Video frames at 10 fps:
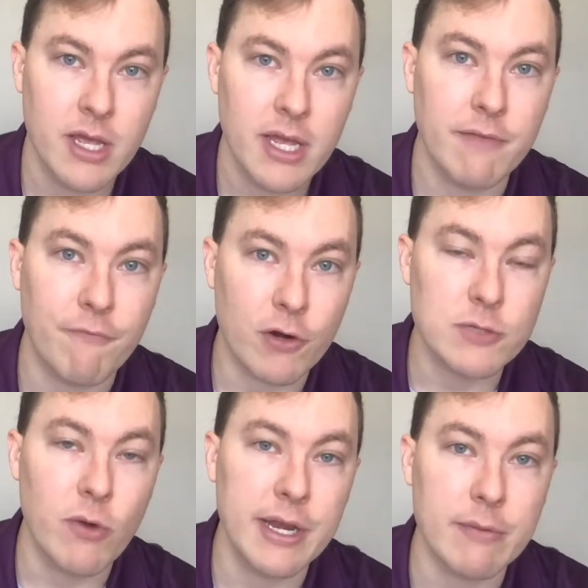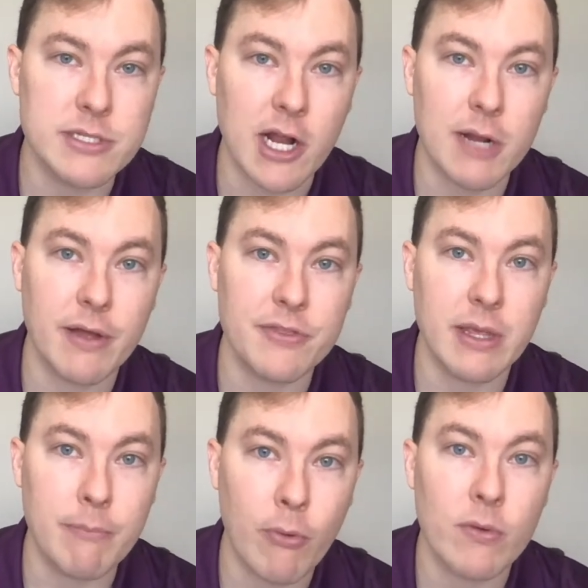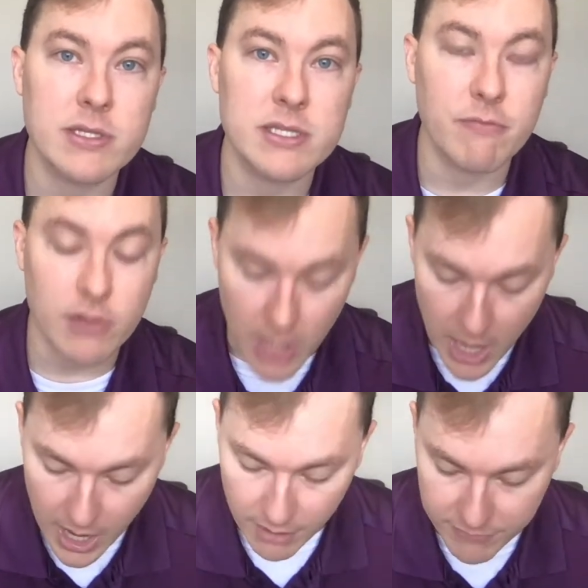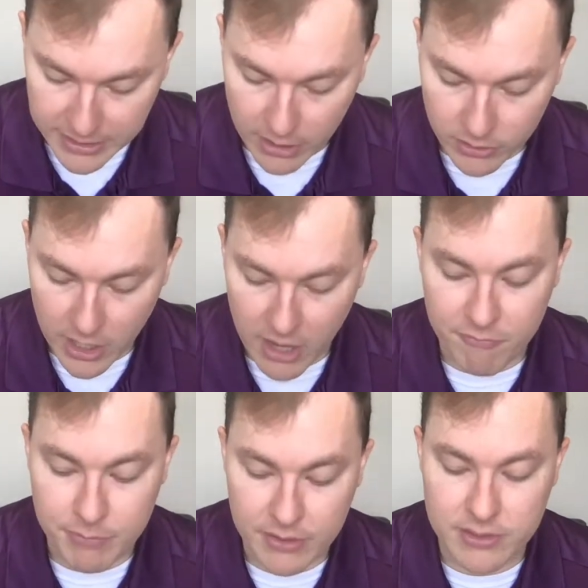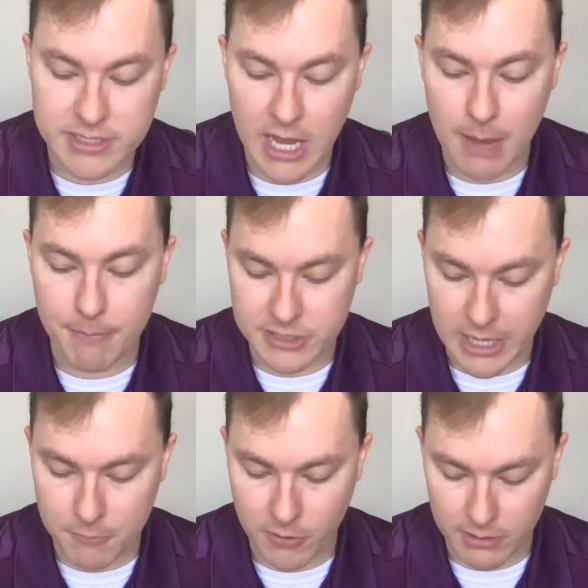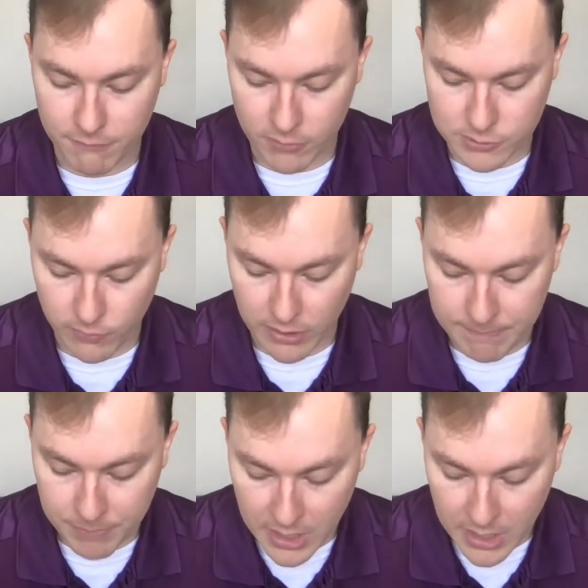In verse 1, he would talk about the importance of love and how love builds up in chapter 8 and verse 1.